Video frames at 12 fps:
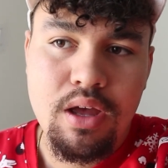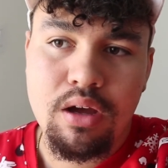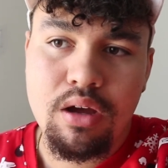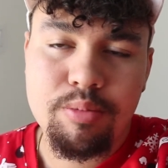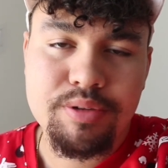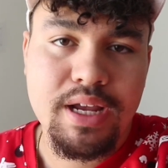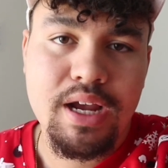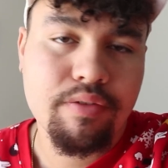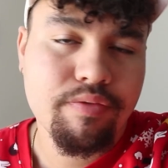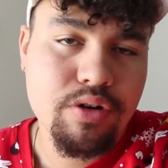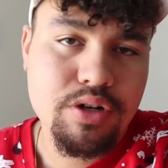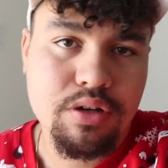when they kind of
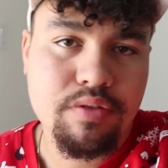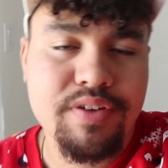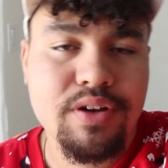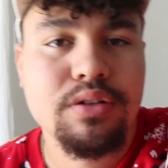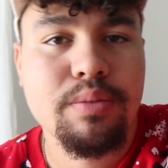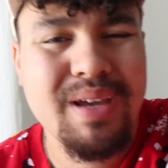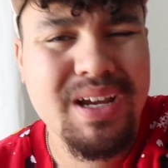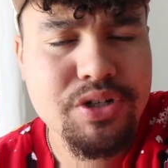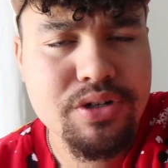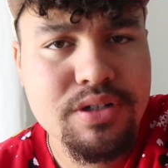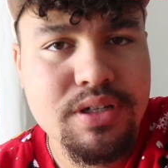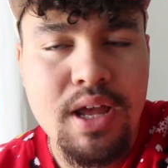first unveiled the
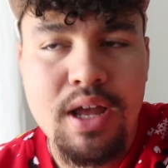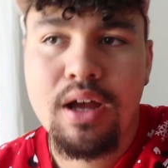pictures,